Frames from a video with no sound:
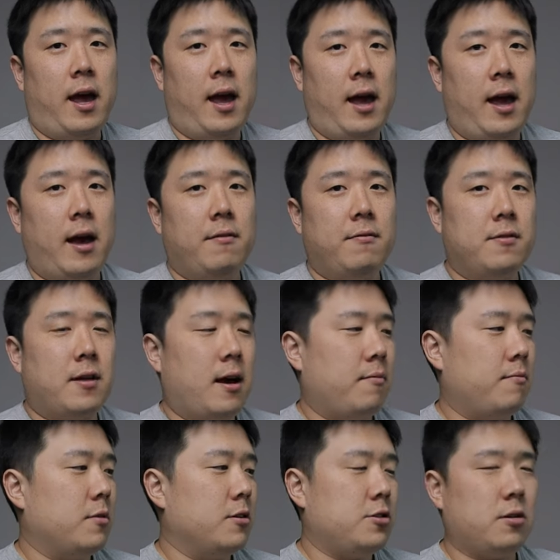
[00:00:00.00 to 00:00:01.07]
to have that
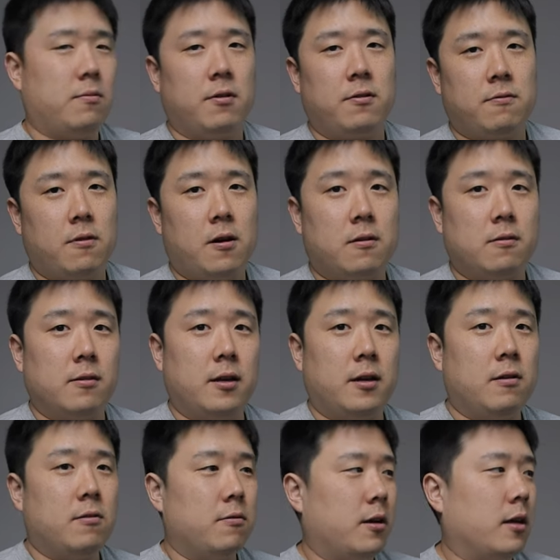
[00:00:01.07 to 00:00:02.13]
much of a
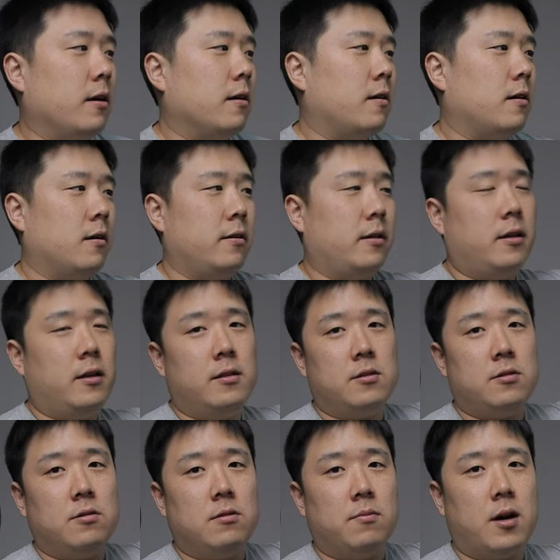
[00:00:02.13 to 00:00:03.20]
throttling going on
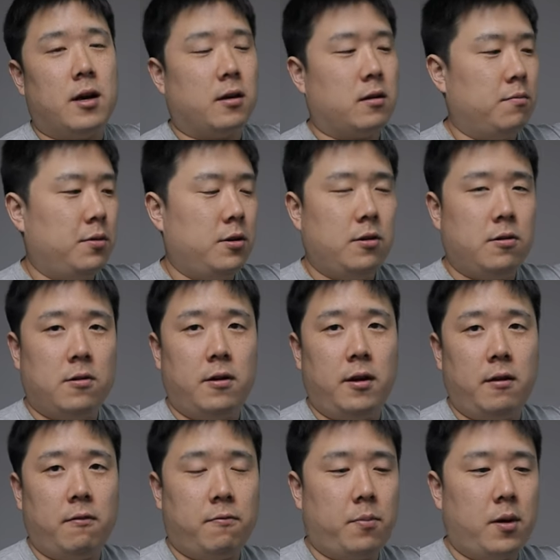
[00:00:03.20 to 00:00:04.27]
into my computer
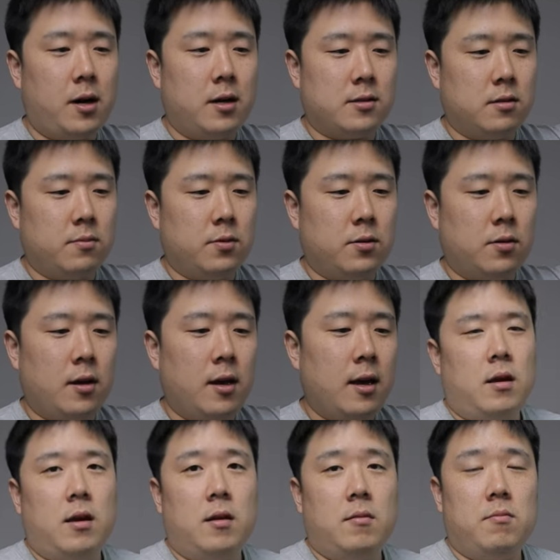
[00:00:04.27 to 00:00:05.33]
if possible.
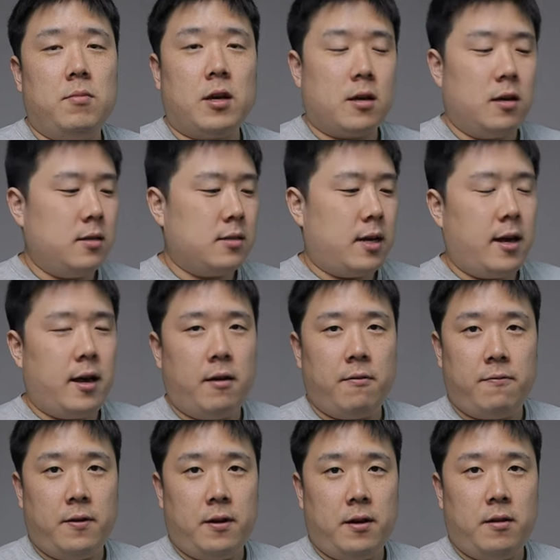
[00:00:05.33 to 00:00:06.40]
And because I
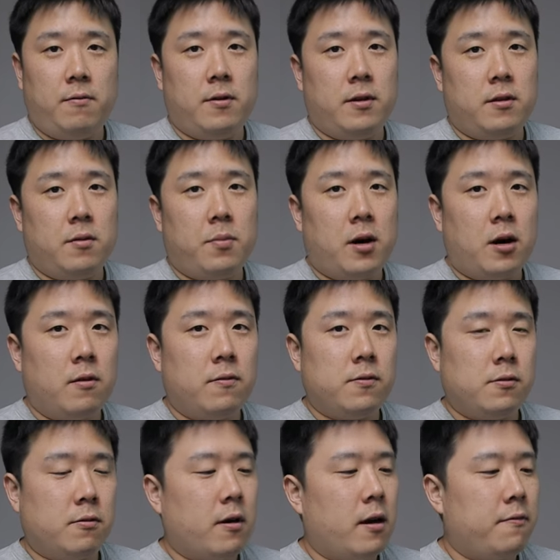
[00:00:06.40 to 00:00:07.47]
have fitted with a
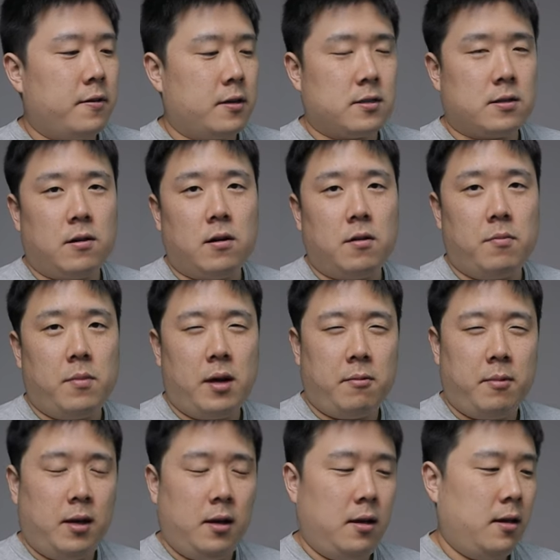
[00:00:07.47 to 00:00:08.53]
powerful graphics card,
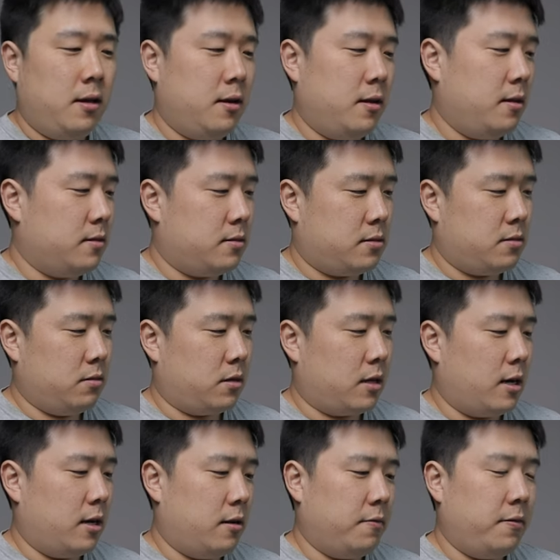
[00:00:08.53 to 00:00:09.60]
maybe it is
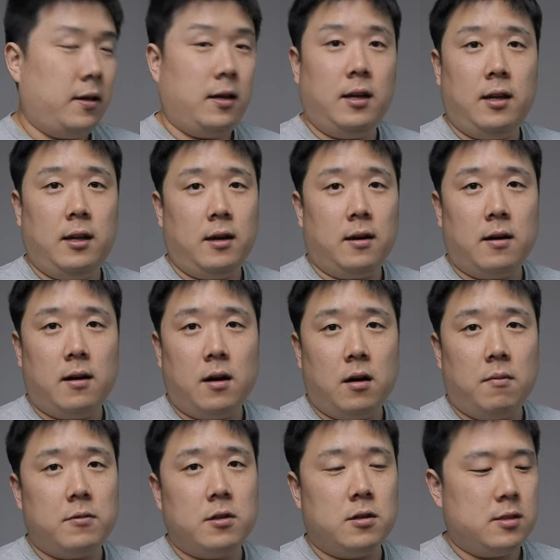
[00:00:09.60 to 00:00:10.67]
kind of heating
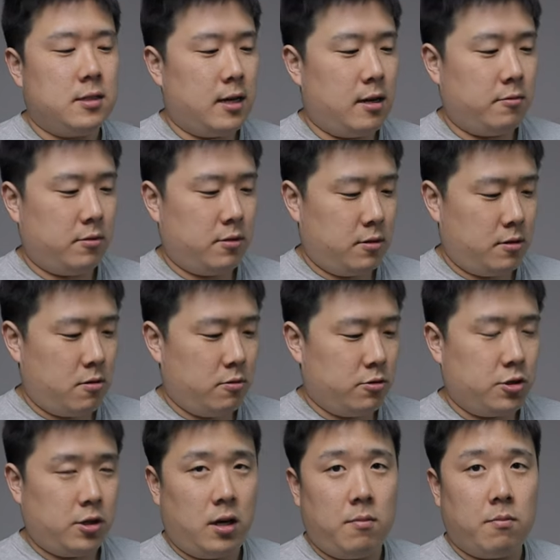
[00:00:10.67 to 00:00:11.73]
up the down low
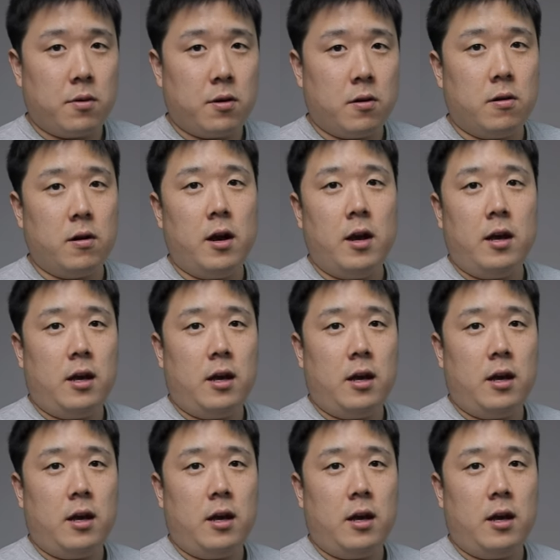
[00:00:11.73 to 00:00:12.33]
chamber,